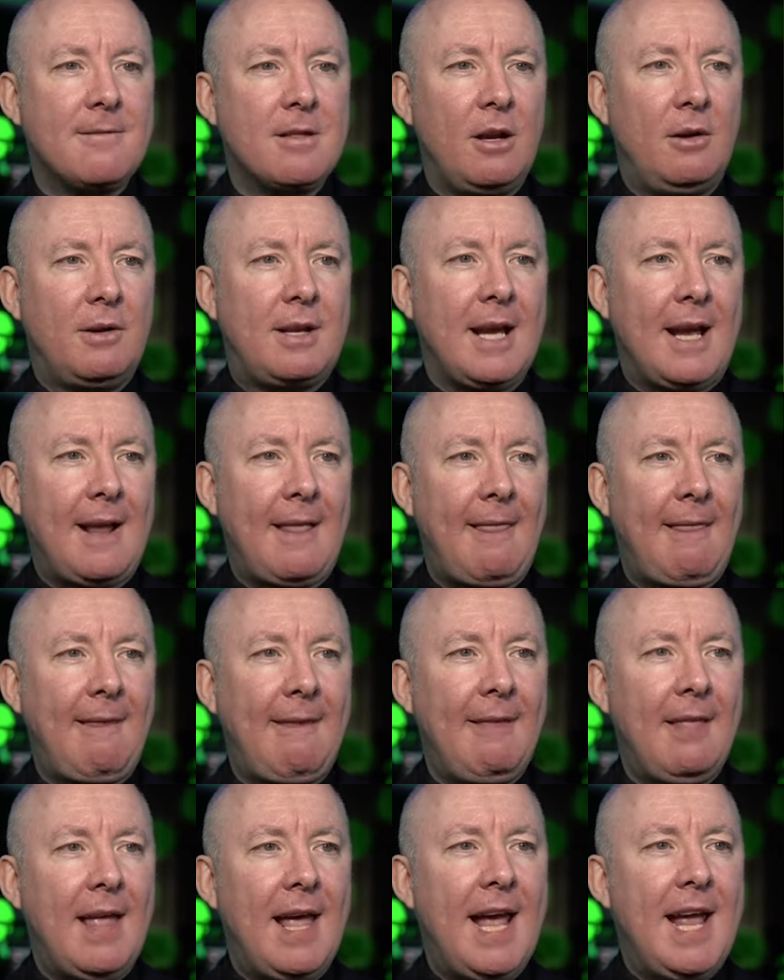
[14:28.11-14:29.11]
Okay.
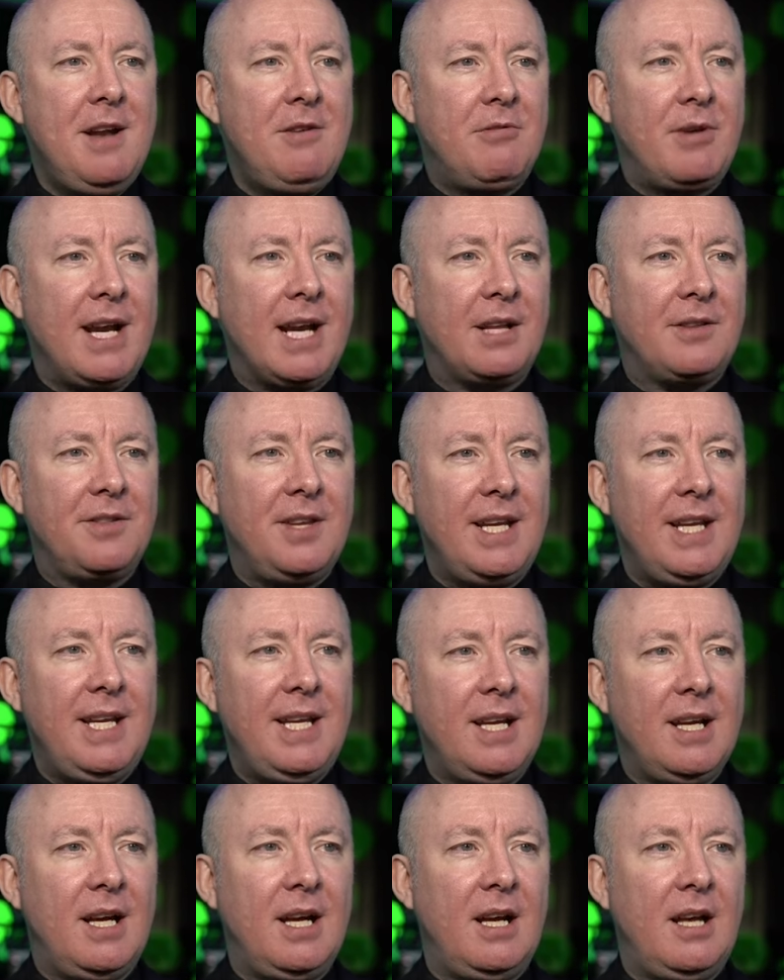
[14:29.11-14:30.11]
Henrik,
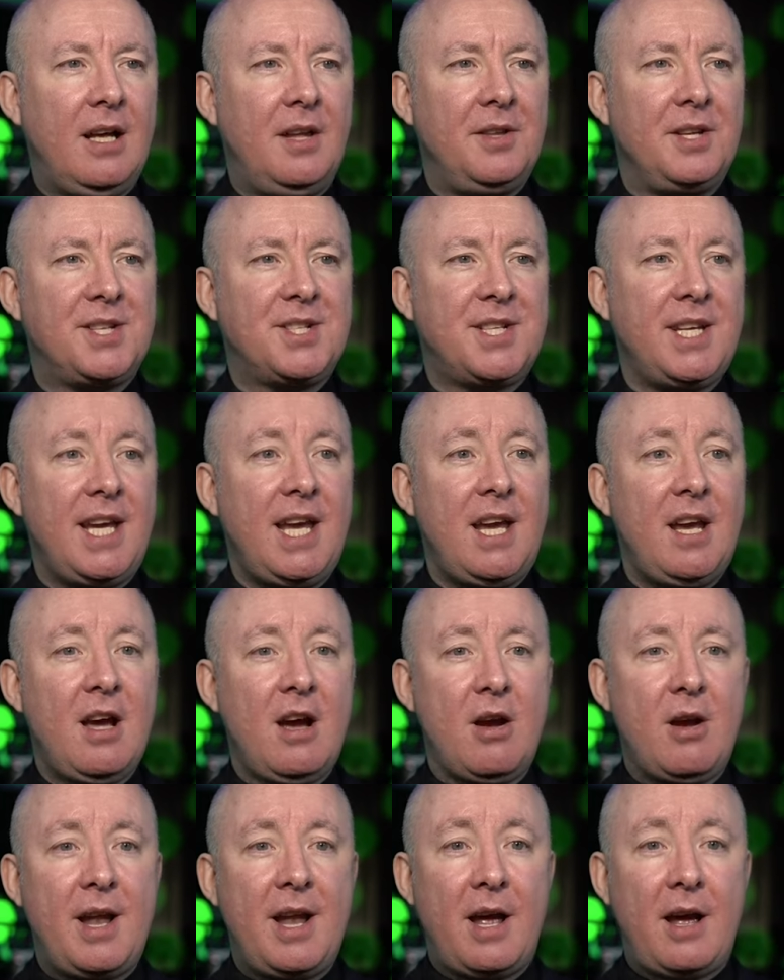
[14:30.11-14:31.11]
the
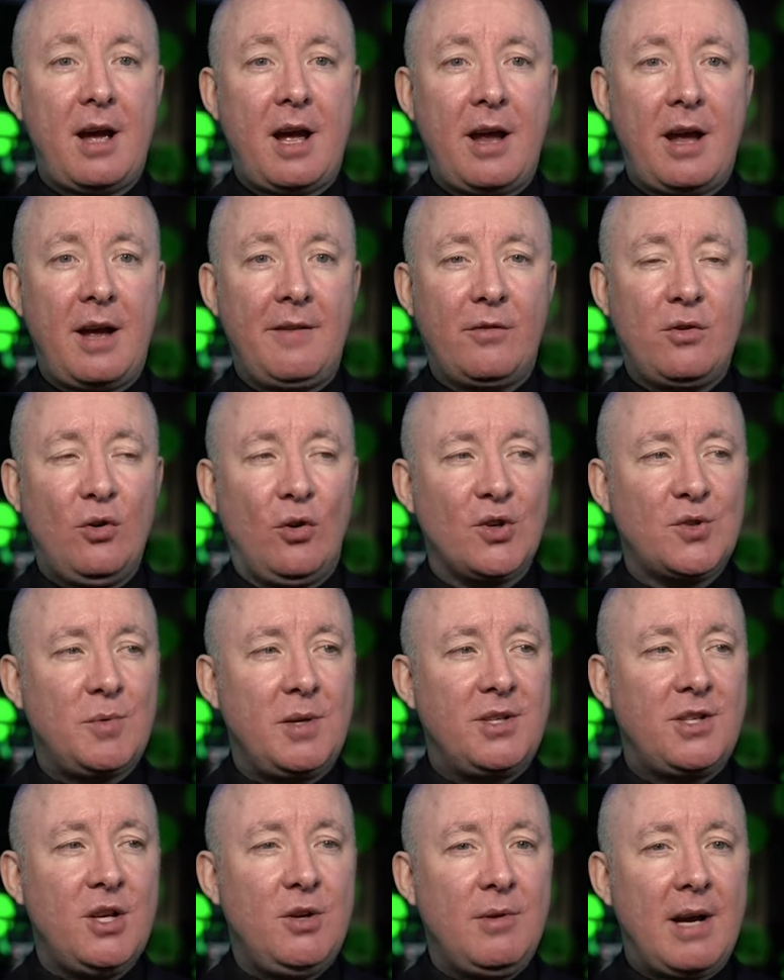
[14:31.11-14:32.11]
CEO, and of course,
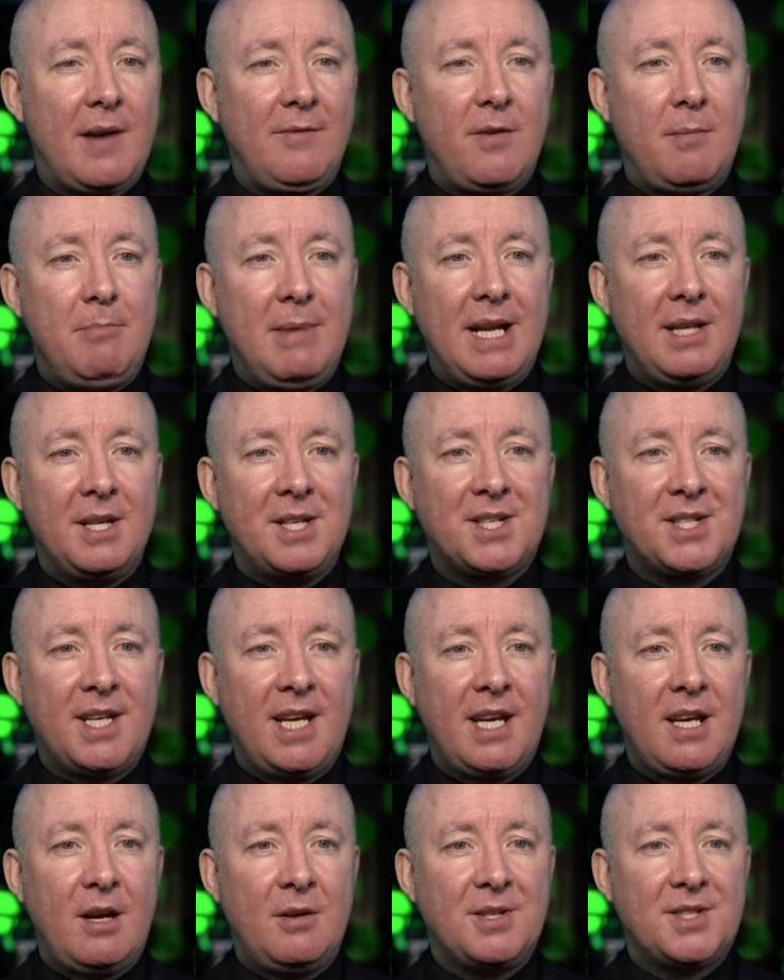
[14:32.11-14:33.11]
we do have a Meet the
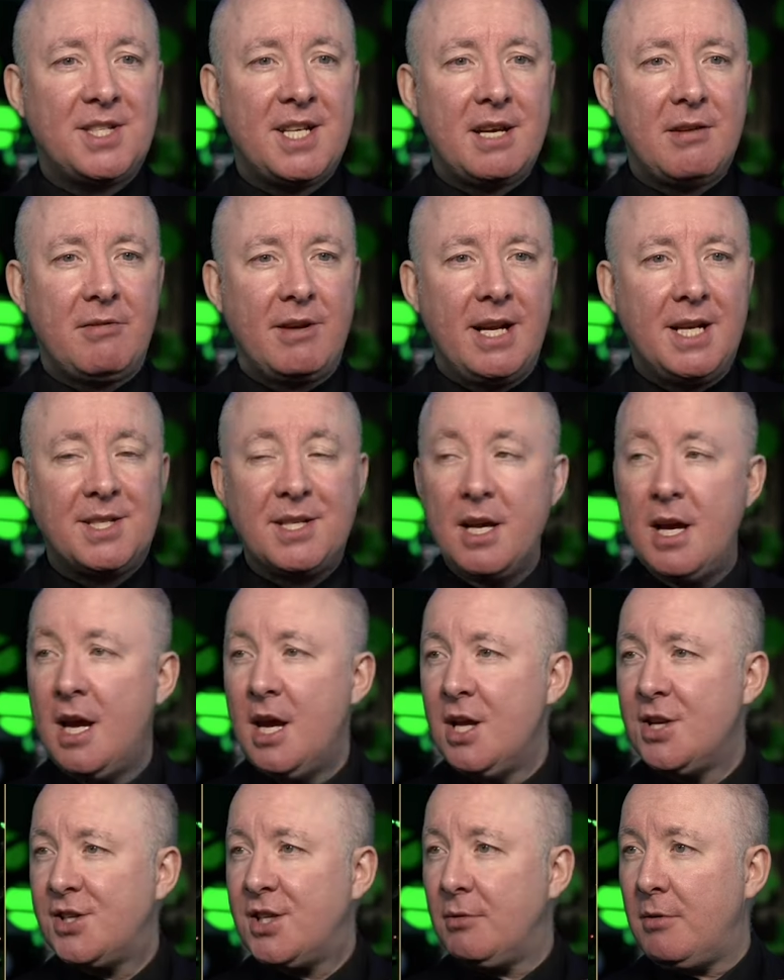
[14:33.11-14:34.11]
CEO series,
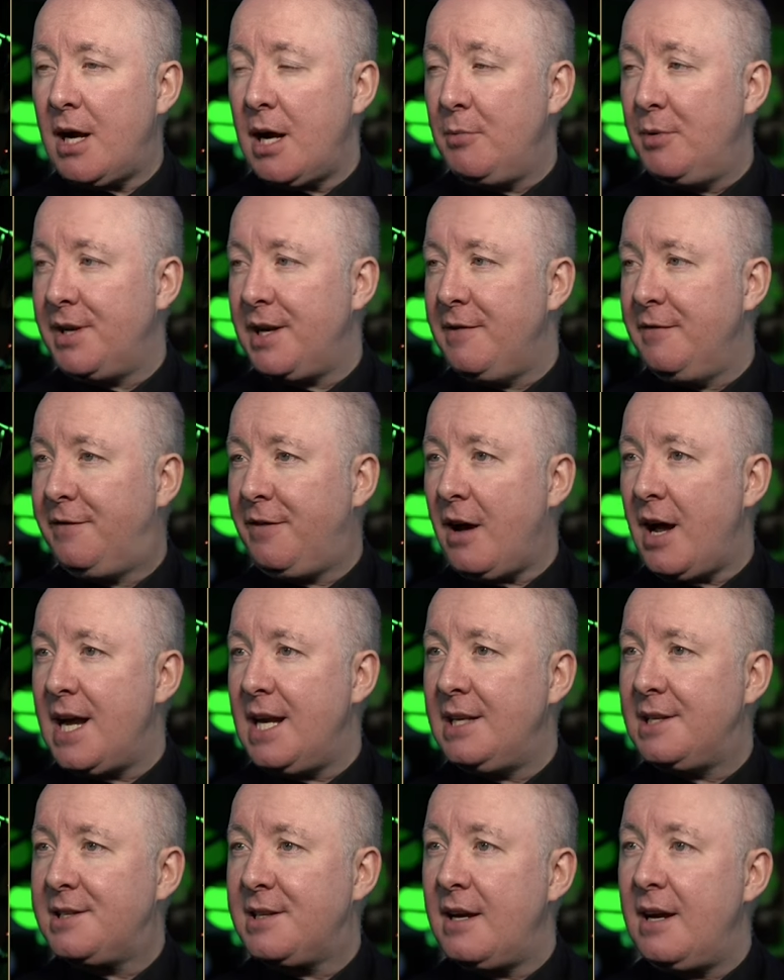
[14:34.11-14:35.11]
so I would
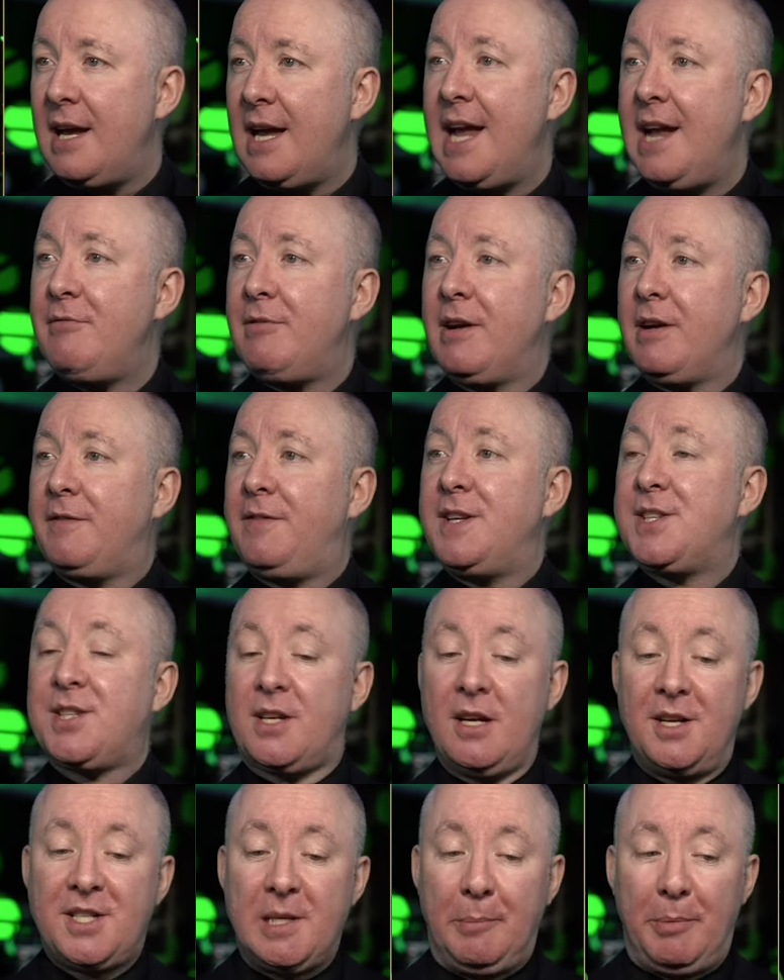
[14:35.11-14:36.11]
invite Henrik
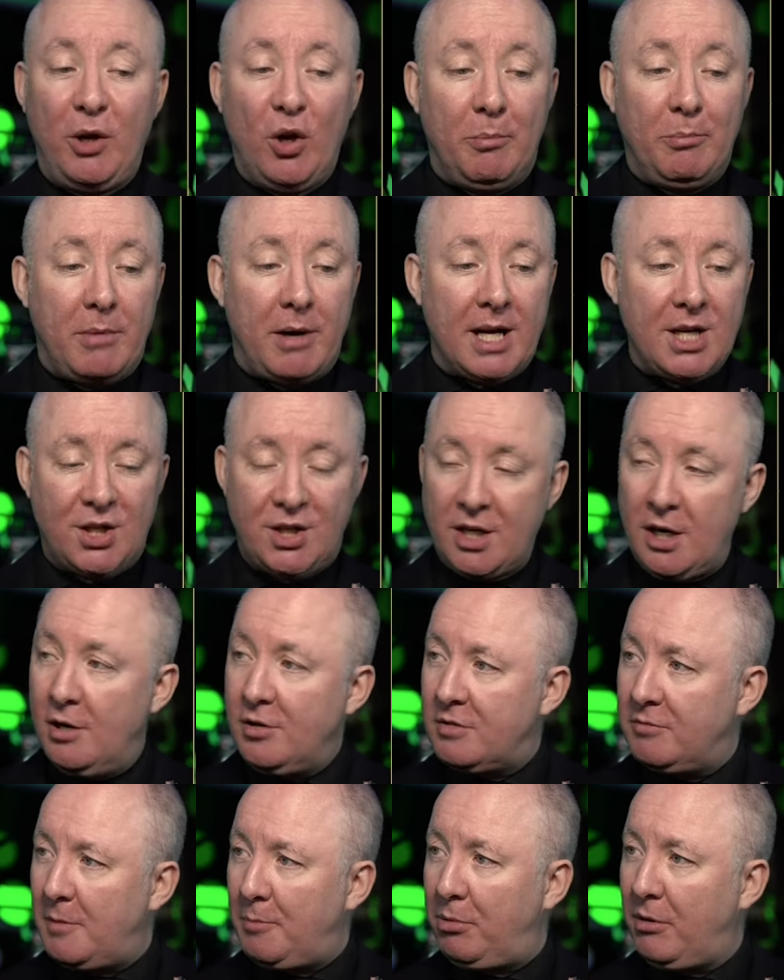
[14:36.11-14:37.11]
Fisker to be on my show,
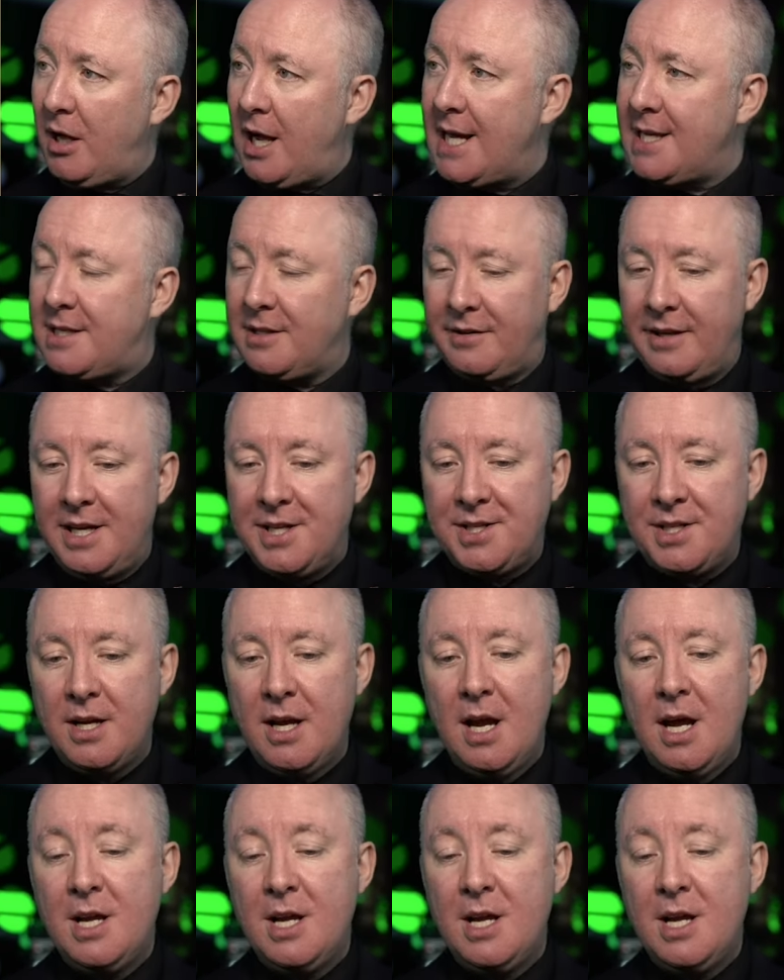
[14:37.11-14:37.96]
to reply to this,